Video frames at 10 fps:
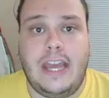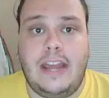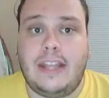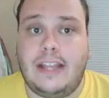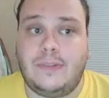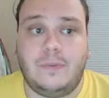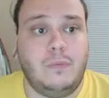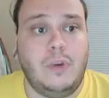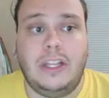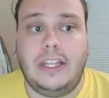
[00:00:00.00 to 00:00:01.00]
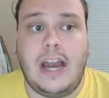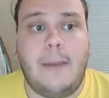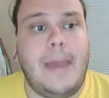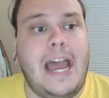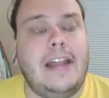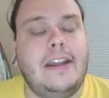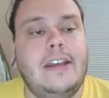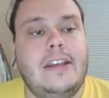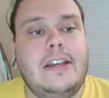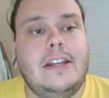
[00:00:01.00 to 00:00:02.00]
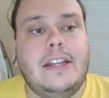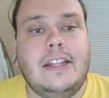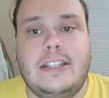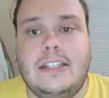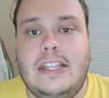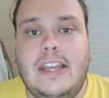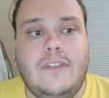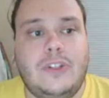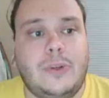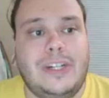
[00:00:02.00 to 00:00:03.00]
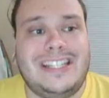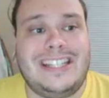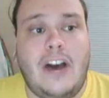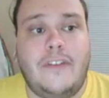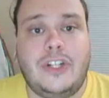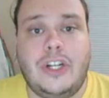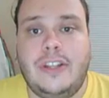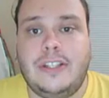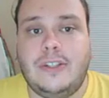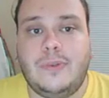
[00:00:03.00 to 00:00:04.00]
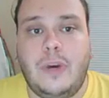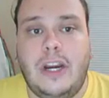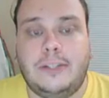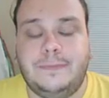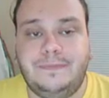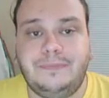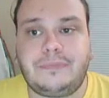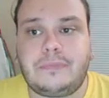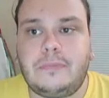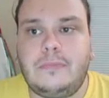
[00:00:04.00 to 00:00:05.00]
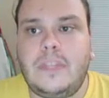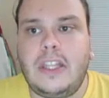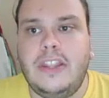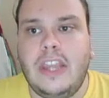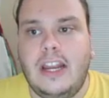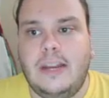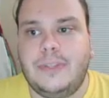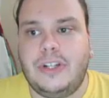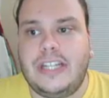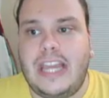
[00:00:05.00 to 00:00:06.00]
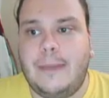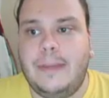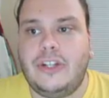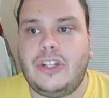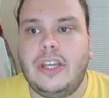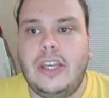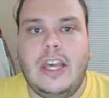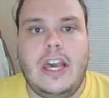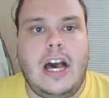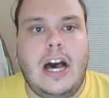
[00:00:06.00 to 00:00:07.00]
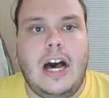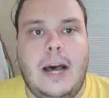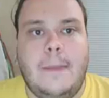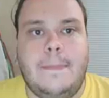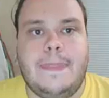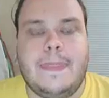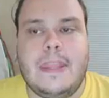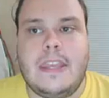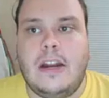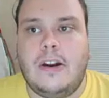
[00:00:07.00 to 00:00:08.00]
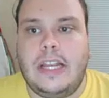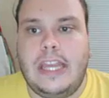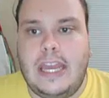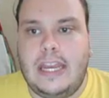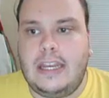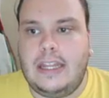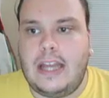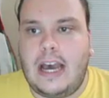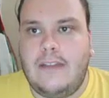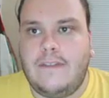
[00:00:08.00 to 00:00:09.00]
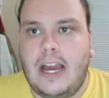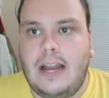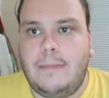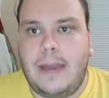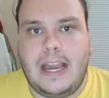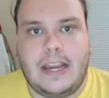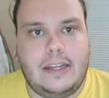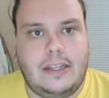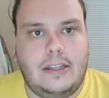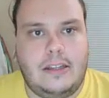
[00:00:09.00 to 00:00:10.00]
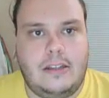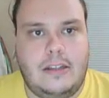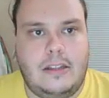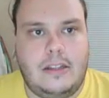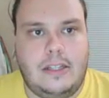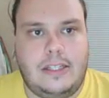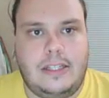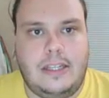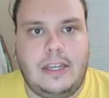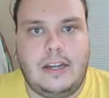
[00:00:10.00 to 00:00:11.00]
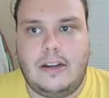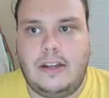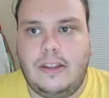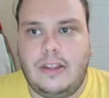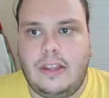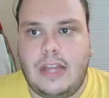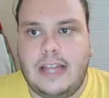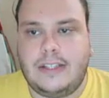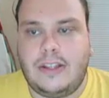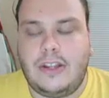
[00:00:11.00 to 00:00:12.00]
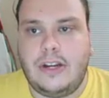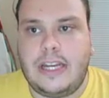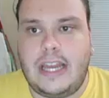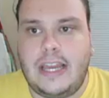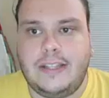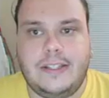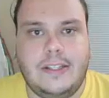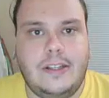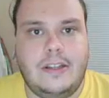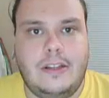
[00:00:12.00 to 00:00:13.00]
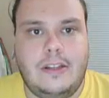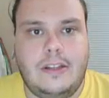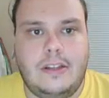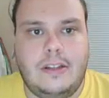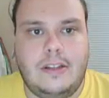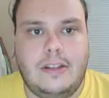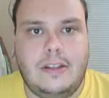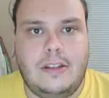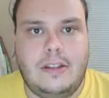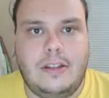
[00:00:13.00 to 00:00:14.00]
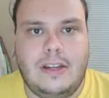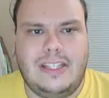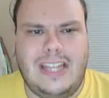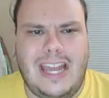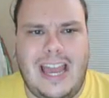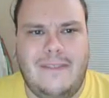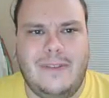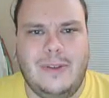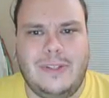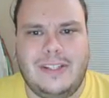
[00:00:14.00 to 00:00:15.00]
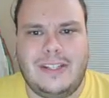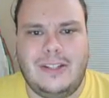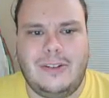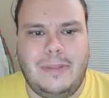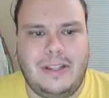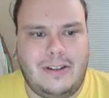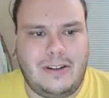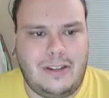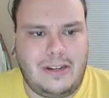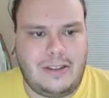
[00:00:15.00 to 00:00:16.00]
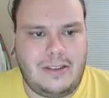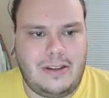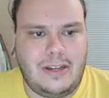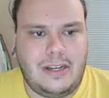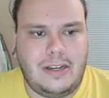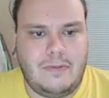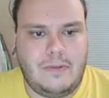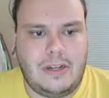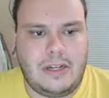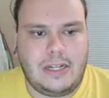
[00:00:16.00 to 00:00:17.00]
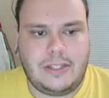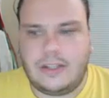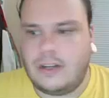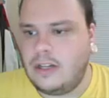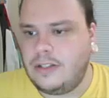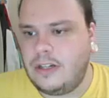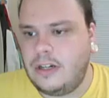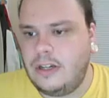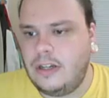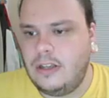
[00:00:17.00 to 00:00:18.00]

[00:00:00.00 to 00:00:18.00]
fee on that. That's really not bad. And this is the inventory salvager. This is where the items are damaged. Again, I've gotten back, let's see here, in the last 30 days. I guess I have used this a little bit longer than I thought. Where did I start?